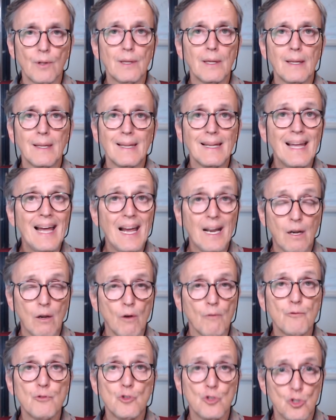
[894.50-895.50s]
for the
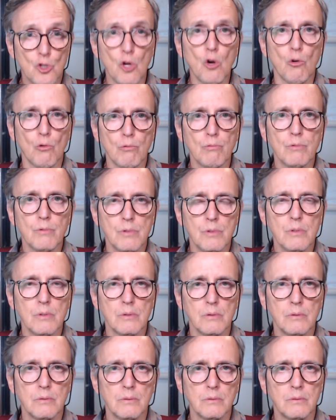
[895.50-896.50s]
lack of
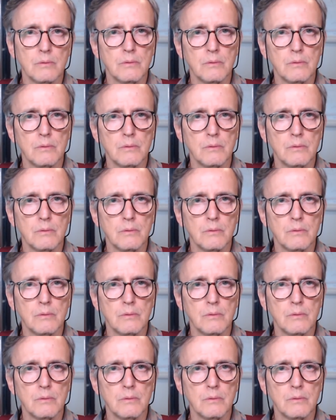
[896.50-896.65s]
stones.